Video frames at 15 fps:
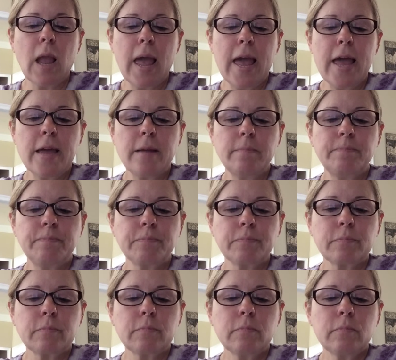And
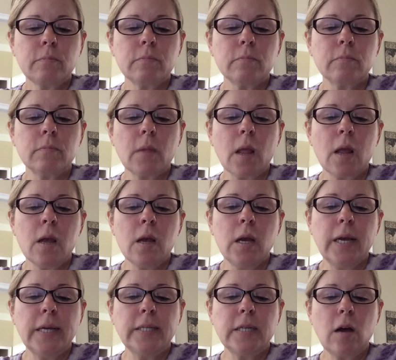
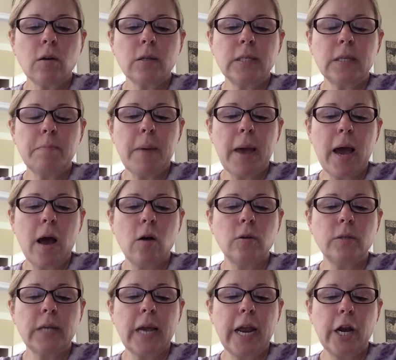he talks
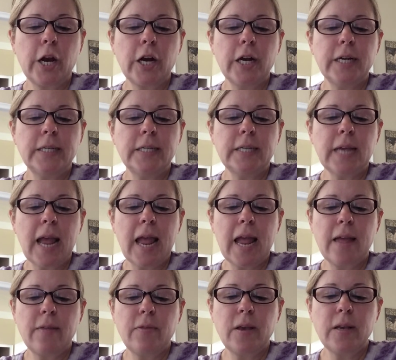about Herod
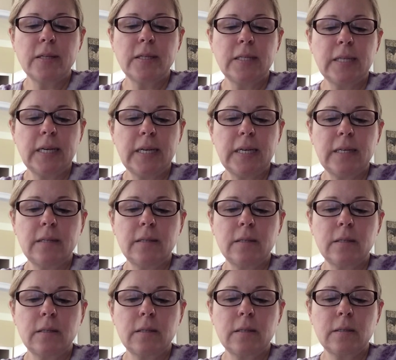and the
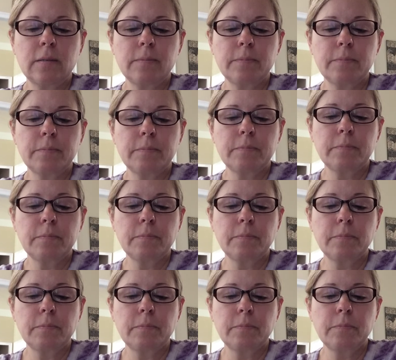Essenes.
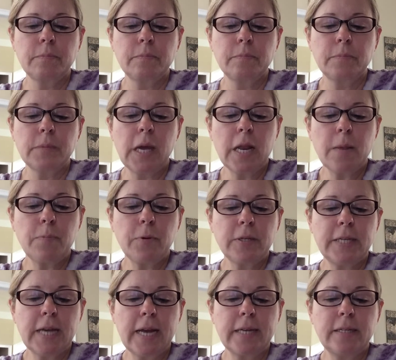And he
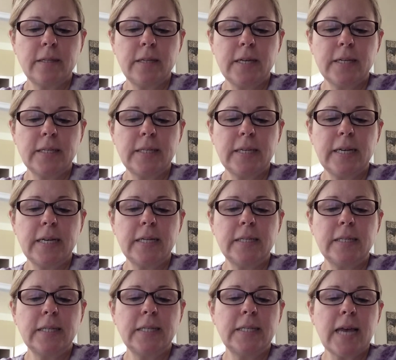protected the
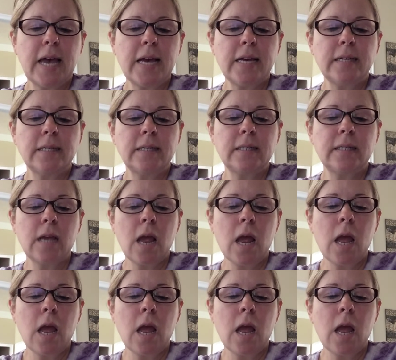Essenes. He says,